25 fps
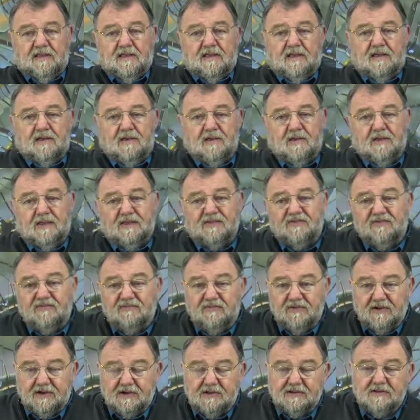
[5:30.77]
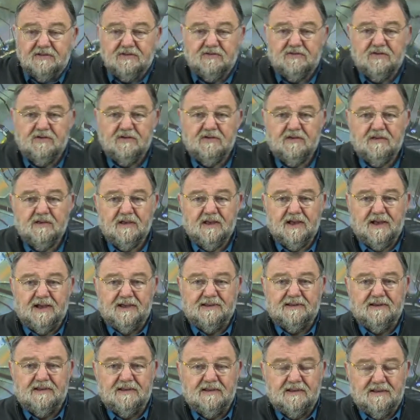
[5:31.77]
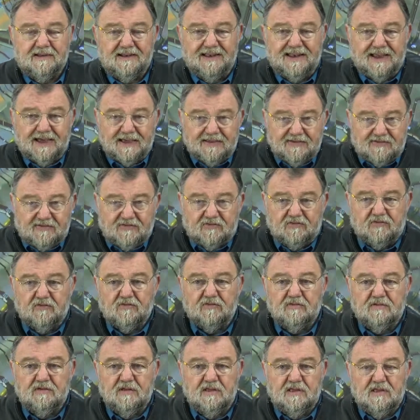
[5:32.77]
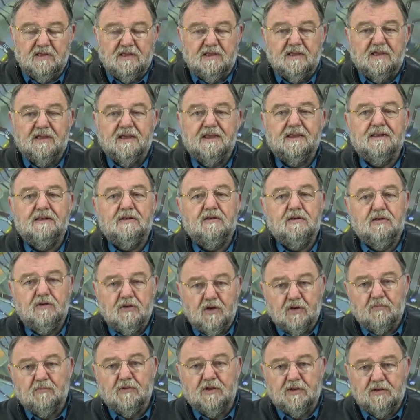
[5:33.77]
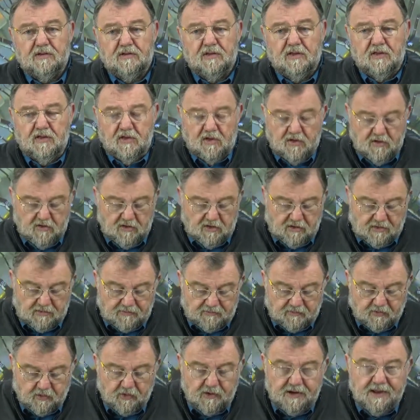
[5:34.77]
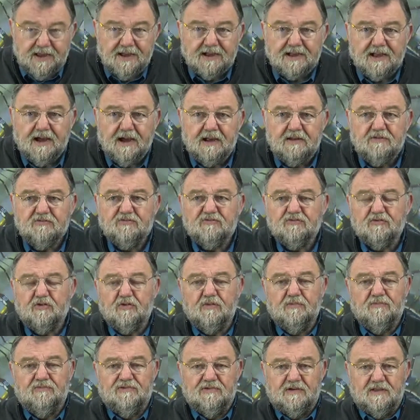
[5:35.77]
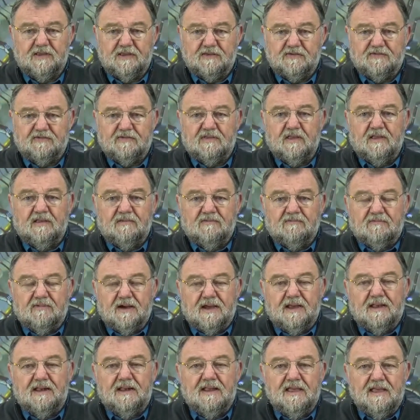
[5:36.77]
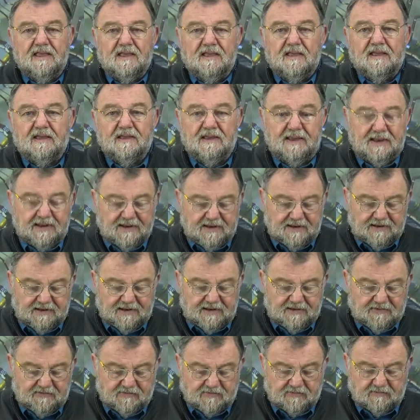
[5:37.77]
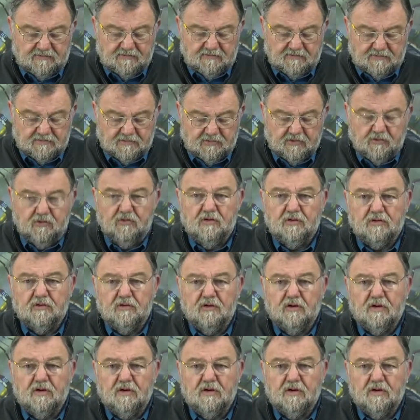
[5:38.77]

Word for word: So, power is taken and electricity doesn't flow, because inside this cooling body, eddy currents are made.